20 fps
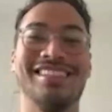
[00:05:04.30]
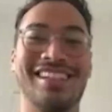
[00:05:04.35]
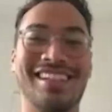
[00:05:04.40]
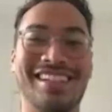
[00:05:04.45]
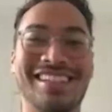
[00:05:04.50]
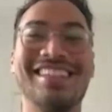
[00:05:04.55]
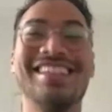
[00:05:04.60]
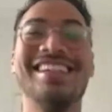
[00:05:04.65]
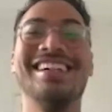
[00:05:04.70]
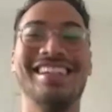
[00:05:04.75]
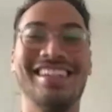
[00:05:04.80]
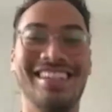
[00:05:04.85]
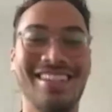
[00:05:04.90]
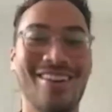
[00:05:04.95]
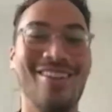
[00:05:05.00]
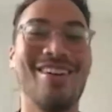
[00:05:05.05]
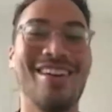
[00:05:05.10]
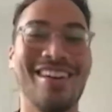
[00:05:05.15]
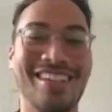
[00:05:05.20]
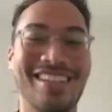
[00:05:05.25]
like,
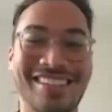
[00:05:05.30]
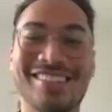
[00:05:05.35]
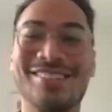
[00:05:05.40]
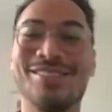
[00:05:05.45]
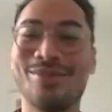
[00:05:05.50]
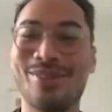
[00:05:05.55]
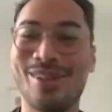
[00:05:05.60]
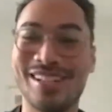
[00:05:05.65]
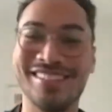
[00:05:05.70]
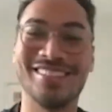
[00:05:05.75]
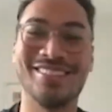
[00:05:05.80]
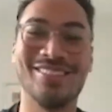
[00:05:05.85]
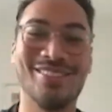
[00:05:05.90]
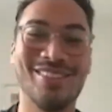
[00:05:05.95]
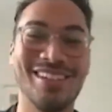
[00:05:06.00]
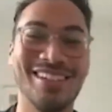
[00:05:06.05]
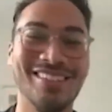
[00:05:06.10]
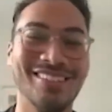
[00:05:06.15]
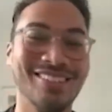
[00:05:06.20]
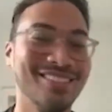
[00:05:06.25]
okay, this is why I look the
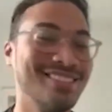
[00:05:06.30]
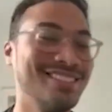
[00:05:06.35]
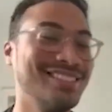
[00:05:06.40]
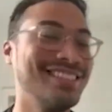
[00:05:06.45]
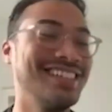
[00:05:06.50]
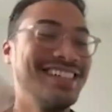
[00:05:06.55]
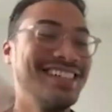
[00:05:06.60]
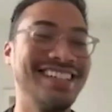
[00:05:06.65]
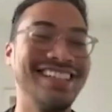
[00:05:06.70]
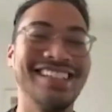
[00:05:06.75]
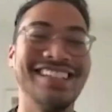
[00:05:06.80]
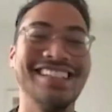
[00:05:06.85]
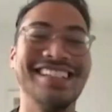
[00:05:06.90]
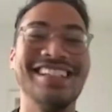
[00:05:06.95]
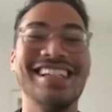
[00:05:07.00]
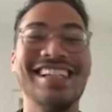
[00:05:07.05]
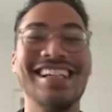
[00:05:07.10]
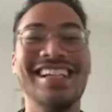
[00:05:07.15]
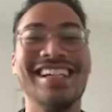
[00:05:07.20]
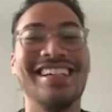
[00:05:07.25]
way I do, and
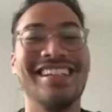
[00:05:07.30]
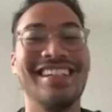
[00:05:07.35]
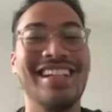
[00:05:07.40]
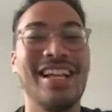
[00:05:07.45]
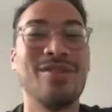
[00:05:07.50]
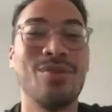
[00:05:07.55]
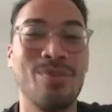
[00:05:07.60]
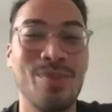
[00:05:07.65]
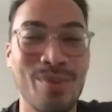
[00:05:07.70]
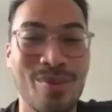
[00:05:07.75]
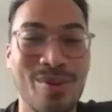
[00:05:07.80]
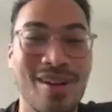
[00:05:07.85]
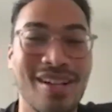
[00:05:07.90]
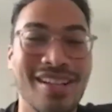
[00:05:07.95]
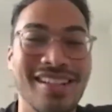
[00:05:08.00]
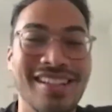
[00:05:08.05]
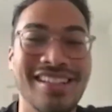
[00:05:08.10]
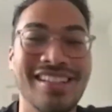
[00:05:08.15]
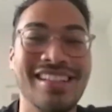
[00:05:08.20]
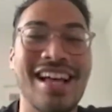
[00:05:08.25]
connect with people
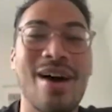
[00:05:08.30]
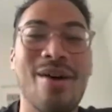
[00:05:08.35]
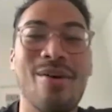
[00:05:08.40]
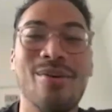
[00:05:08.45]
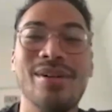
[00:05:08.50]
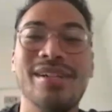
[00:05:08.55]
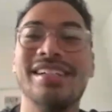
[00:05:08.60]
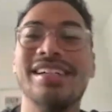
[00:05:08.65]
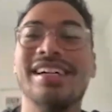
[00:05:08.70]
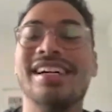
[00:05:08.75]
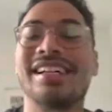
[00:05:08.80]
in that way.